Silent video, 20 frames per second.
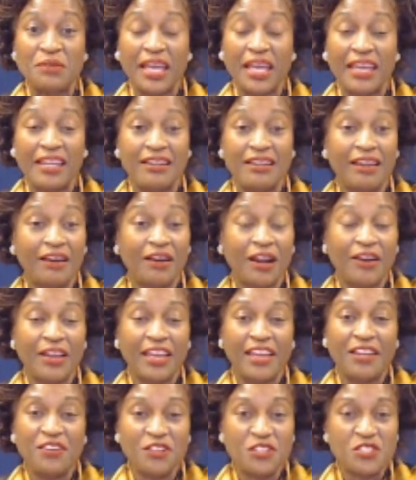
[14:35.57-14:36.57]
and our
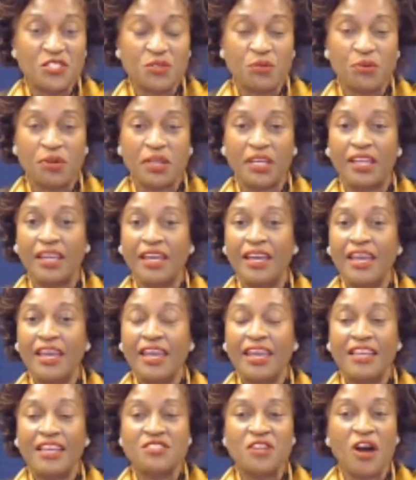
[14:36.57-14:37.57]
industry
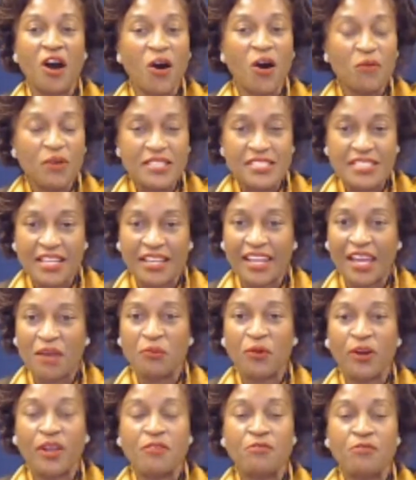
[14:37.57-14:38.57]
is always
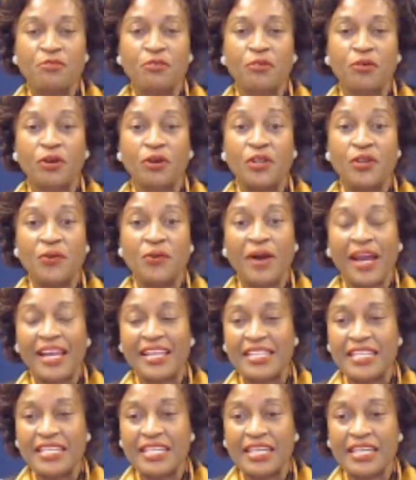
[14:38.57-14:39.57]
clamoring for new
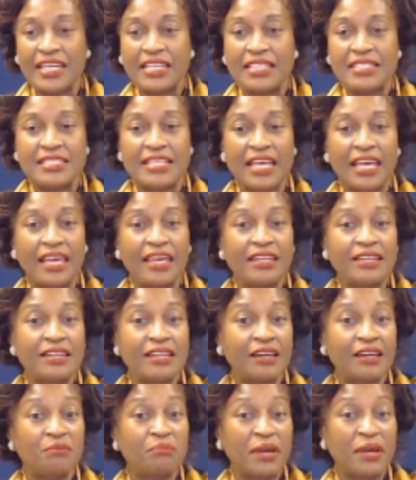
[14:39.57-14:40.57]
ideas
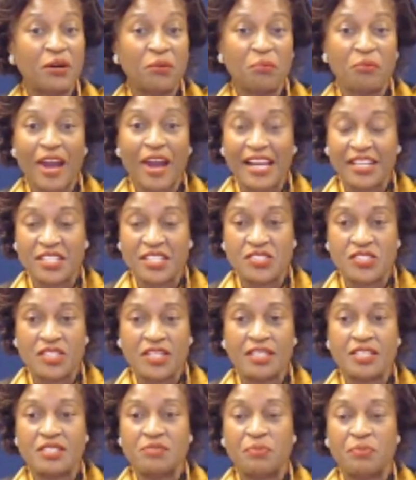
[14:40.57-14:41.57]
and better
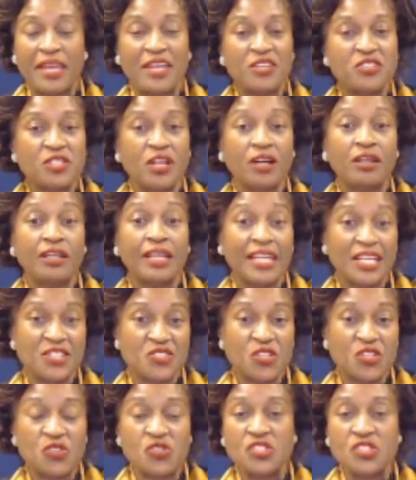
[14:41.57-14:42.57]
practices based on
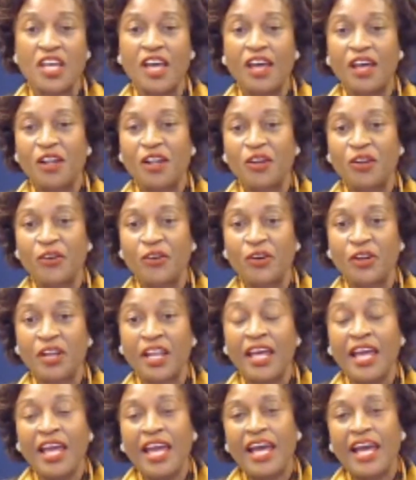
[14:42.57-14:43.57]
lessons
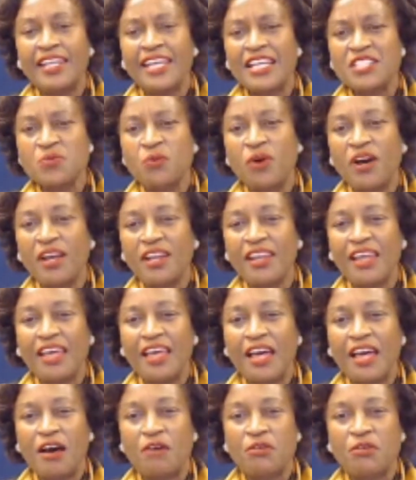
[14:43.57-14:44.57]
learned. And that's one
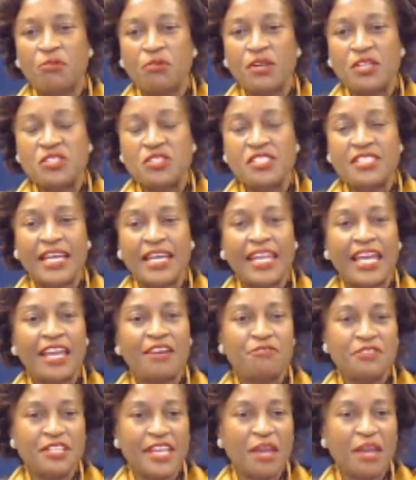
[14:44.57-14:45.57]
of the reasons that
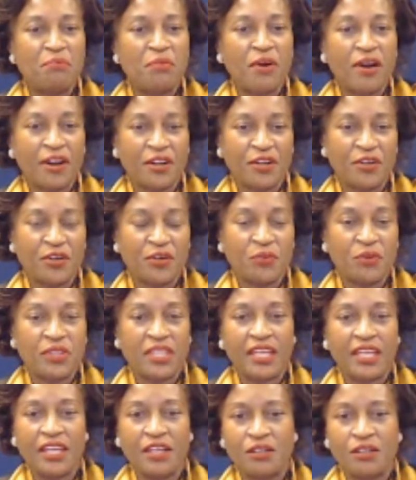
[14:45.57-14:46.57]
FTA partnered with
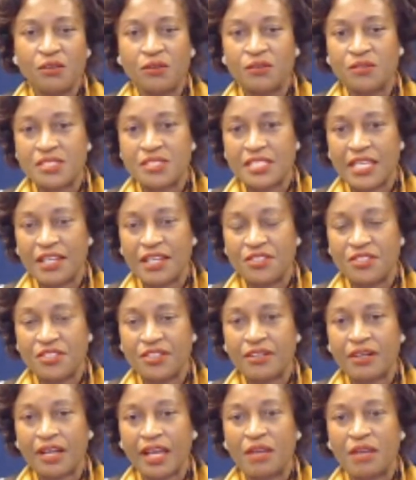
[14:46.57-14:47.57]
the Eno
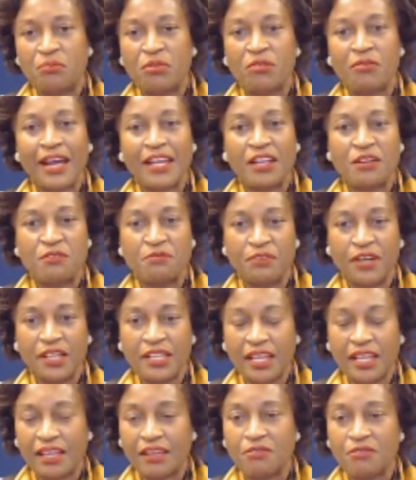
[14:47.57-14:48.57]
Center and provided
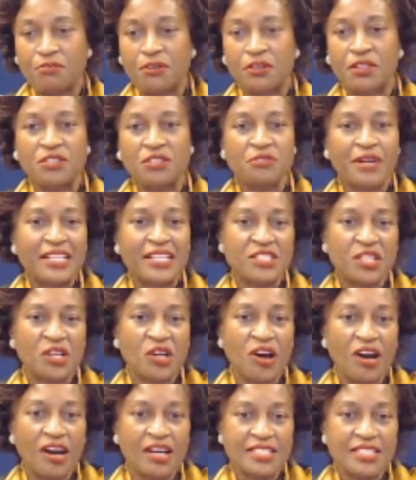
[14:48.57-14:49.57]
funding for the transit
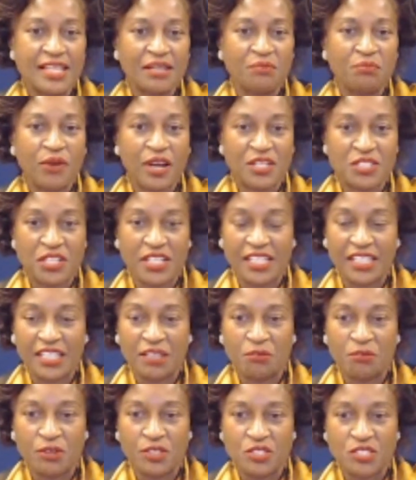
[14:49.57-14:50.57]
cost and project
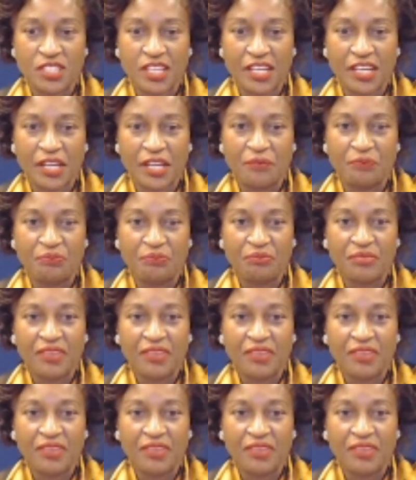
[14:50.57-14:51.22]
delivery study.